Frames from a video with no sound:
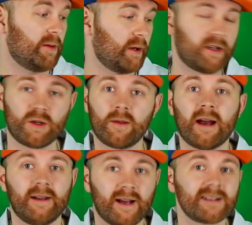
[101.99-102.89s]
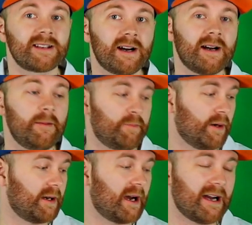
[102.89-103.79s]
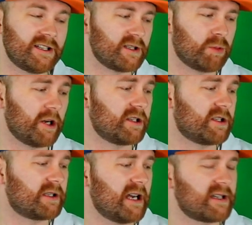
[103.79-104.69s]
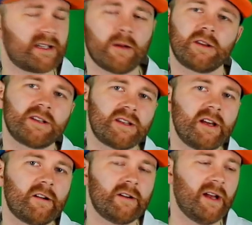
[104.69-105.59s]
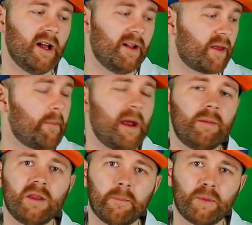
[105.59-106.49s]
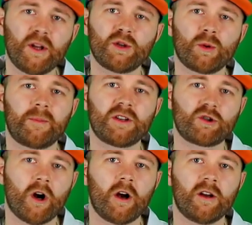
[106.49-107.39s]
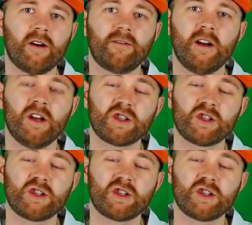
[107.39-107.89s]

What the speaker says: We could do that next time, but I just wanted to test out this theory that maybe the bleach would be strong enough